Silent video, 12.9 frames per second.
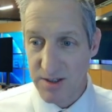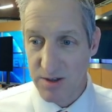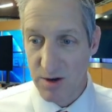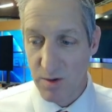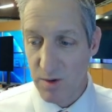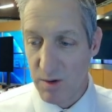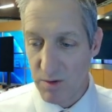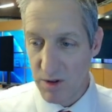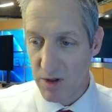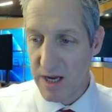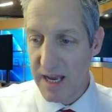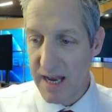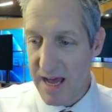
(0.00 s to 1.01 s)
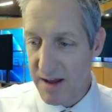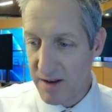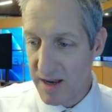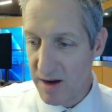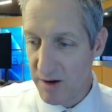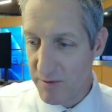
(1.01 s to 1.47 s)
So what we're looking
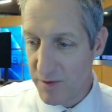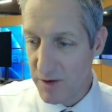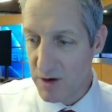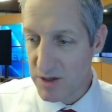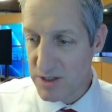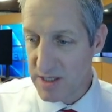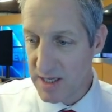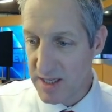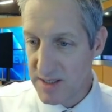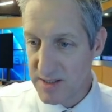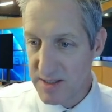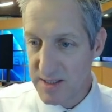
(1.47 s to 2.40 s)
at here first is